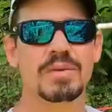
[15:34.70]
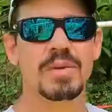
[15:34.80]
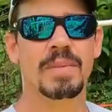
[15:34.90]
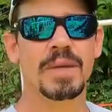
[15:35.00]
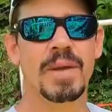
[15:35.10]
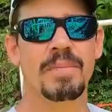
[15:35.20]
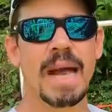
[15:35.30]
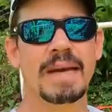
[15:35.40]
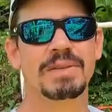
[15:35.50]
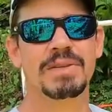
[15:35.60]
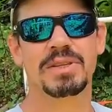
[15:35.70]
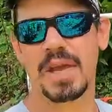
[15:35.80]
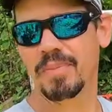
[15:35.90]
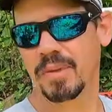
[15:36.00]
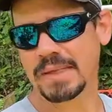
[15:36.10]
So I'm gonna get back to
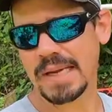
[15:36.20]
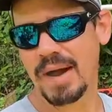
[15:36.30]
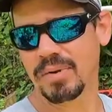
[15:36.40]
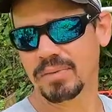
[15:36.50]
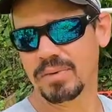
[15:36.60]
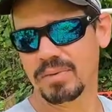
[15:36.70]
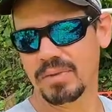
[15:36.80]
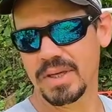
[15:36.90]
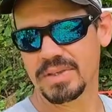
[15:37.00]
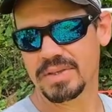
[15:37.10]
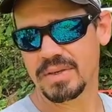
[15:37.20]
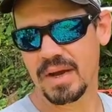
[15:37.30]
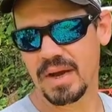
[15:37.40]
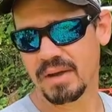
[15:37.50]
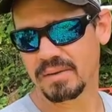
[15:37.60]
stapling down this
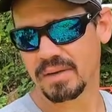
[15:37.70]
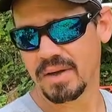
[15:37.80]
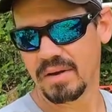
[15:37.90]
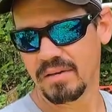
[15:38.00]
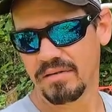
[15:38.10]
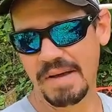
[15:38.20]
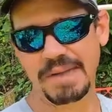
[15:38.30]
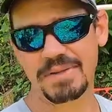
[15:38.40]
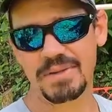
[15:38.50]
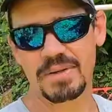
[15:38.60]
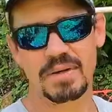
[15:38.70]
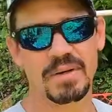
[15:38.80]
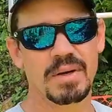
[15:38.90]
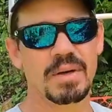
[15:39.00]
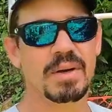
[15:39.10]
uh, fence
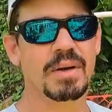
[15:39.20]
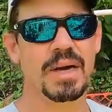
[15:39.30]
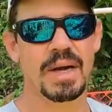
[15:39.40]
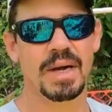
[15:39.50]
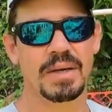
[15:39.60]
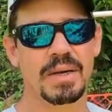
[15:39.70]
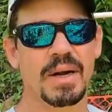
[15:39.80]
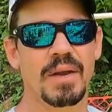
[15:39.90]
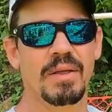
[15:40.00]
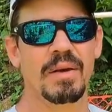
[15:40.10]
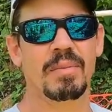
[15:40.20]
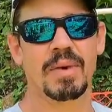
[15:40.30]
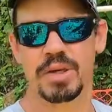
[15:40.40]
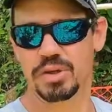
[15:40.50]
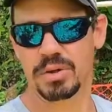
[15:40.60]
and uh, then I'm
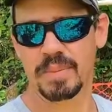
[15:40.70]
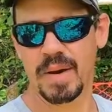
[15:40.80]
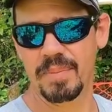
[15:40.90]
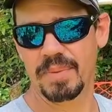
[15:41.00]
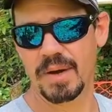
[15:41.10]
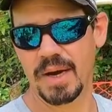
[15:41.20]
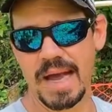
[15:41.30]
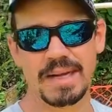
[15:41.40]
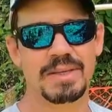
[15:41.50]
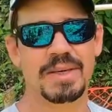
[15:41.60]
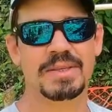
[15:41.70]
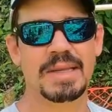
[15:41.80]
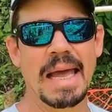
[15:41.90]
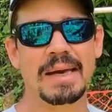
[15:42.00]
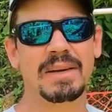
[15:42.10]
gonna trim up uh, excess
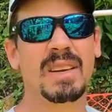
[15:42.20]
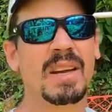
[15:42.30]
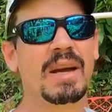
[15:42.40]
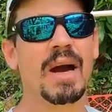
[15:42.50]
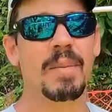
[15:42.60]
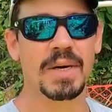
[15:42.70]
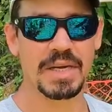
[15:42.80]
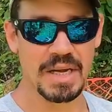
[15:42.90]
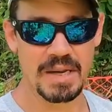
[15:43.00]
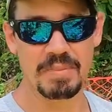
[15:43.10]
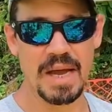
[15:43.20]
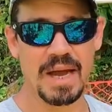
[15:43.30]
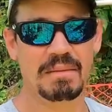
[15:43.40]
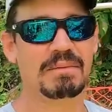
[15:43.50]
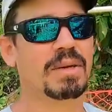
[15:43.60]
net. I'm gonna keep
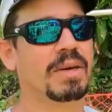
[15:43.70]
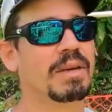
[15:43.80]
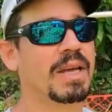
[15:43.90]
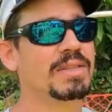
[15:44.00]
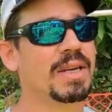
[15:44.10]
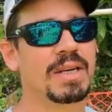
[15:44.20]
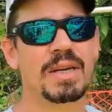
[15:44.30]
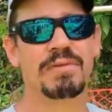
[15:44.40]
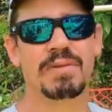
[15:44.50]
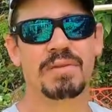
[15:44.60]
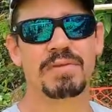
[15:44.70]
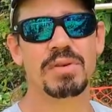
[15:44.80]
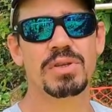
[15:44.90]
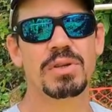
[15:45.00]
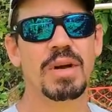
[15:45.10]
that in case I need it for the
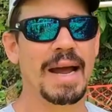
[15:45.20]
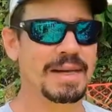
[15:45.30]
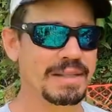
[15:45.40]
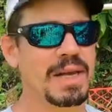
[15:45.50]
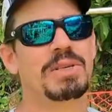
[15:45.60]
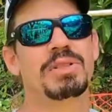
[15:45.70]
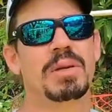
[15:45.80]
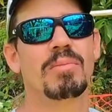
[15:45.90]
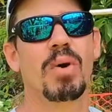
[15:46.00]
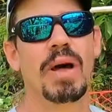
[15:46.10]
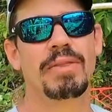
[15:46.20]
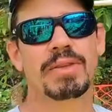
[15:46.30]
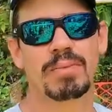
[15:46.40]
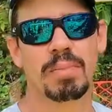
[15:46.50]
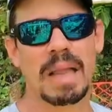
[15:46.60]
future. I intentionally bought
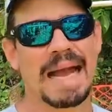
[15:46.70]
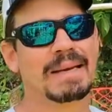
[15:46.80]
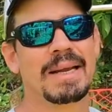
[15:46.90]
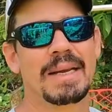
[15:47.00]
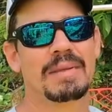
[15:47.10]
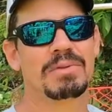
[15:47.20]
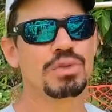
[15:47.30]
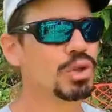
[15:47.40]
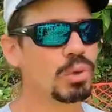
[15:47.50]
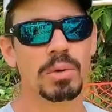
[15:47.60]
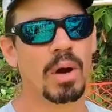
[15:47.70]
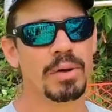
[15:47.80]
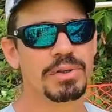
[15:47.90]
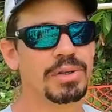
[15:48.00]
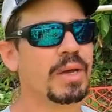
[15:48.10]
this black netting too
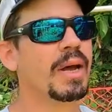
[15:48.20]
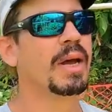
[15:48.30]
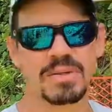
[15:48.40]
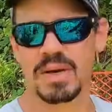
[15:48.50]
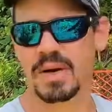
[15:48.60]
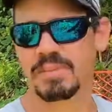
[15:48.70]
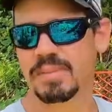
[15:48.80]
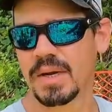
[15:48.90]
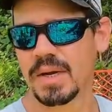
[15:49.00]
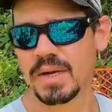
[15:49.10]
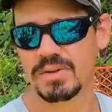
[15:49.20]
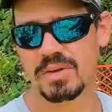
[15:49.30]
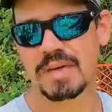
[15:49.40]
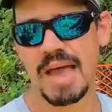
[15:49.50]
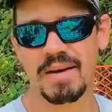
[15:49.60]
large. Uh, it's
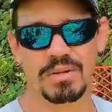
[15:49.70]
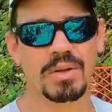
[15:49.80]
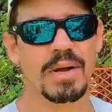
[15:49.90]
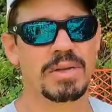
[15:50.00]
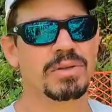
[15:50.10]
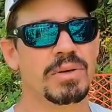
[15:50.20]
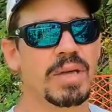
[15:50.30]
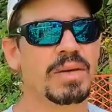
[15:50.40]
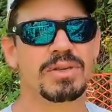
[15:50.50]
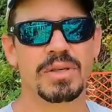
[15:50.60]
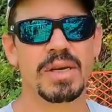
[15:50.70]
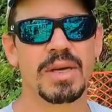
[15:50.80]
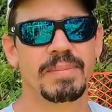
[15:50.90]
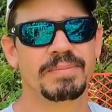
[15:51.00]
good to have a little extra in case you need it.